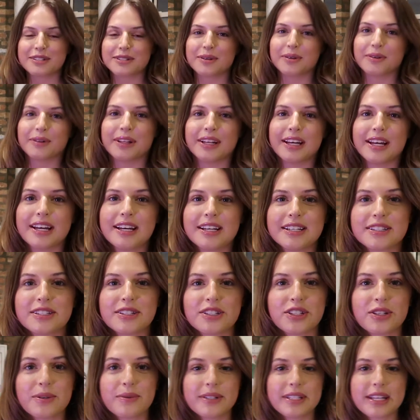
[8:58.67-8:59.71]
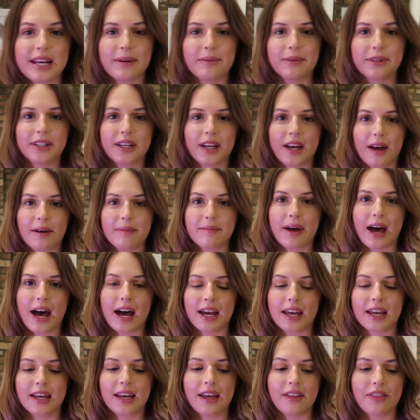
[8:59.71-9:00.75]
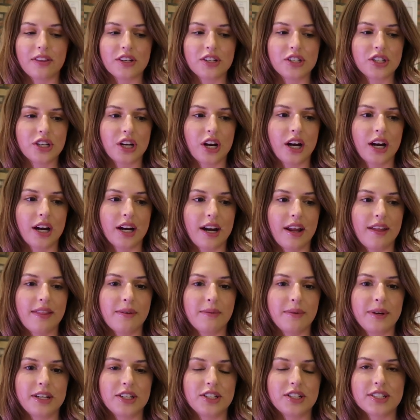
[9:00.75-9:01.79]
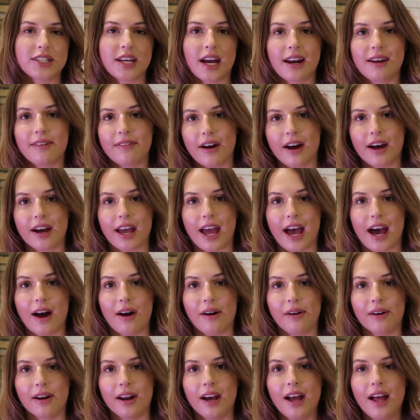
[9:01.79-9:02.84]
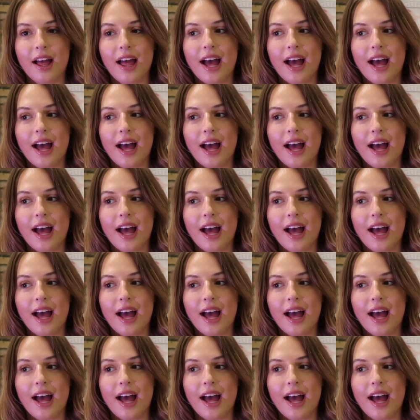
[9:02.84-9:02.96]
stole it. So she was able to come back and get the shirt. And then we just kind of hung out.